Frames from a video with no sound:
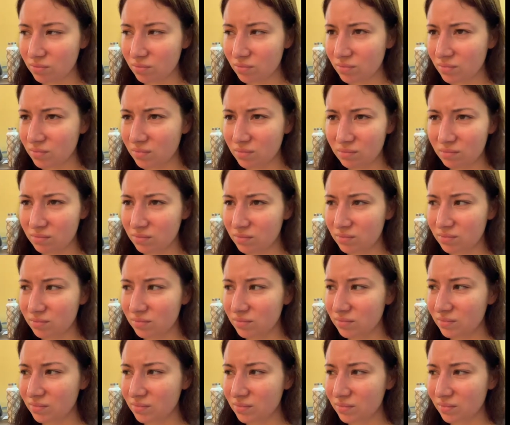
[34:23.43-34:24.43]
I
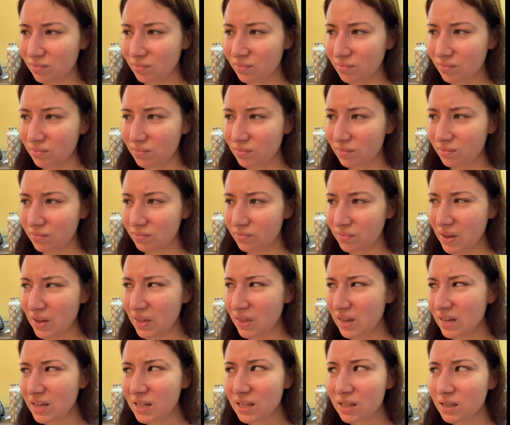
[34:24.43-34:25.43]

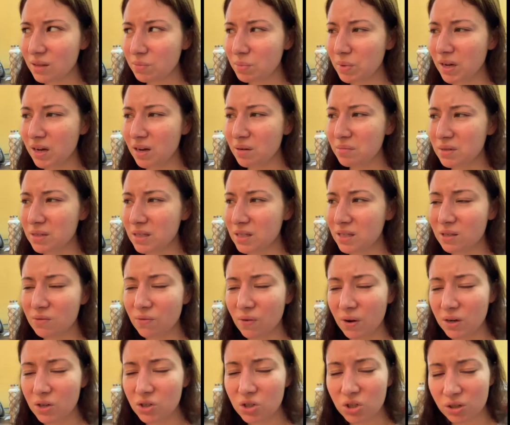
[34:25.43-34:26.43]
think it becomes
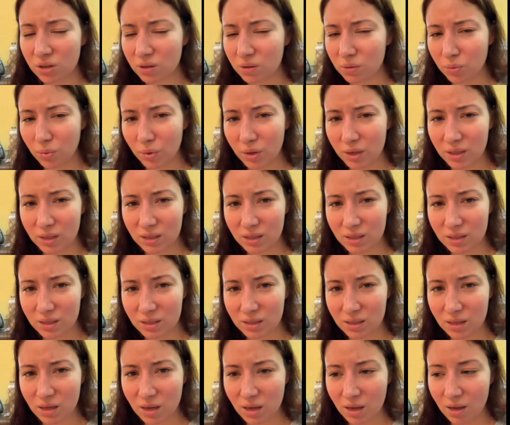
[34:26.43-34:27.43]
dysfunctional when
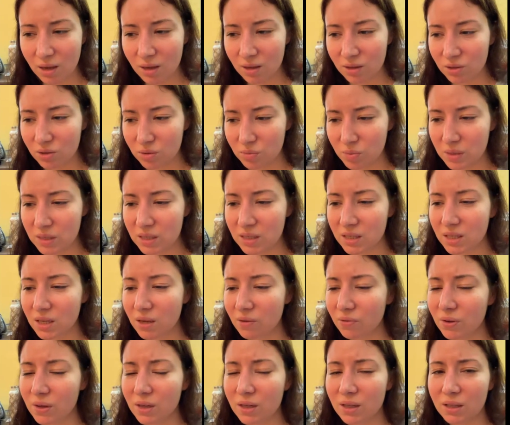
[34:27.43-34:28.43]
it's
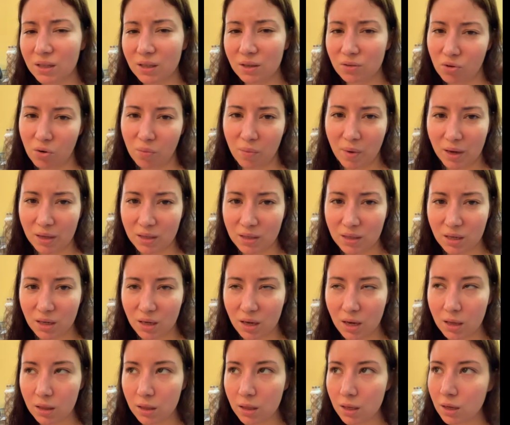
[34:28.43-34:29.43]
specifically romantic.
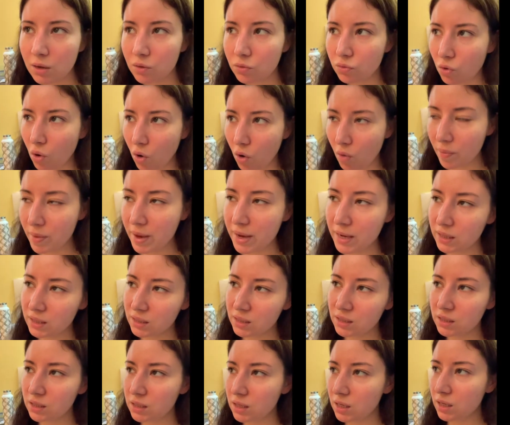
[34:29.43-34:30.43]
I think
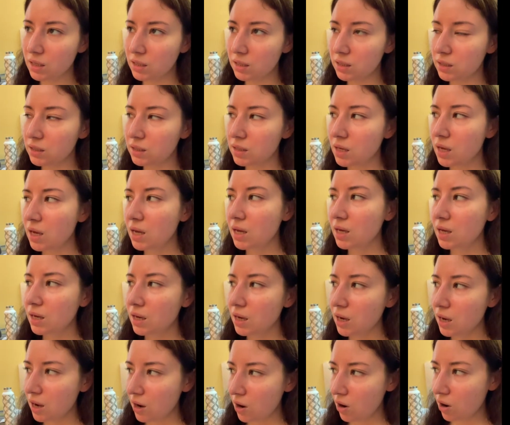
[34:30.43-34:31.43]
romance is
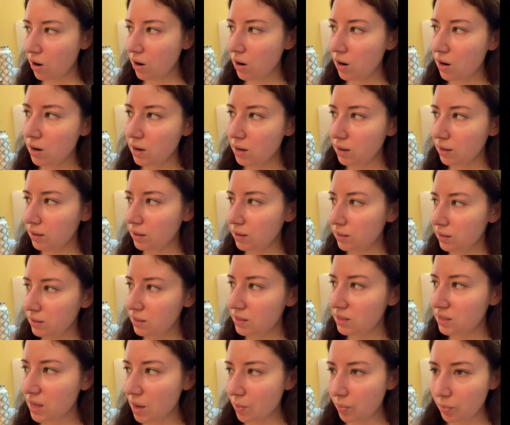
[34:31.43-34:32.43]

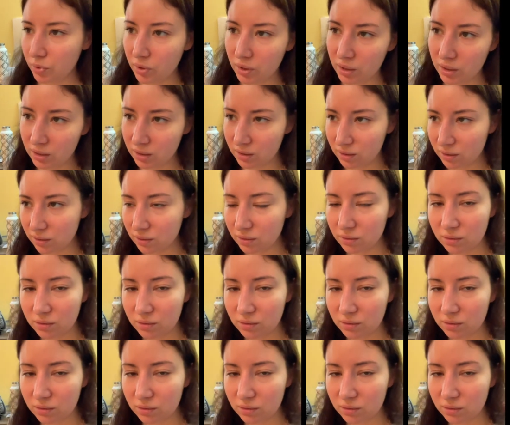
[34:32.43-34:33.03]
separate,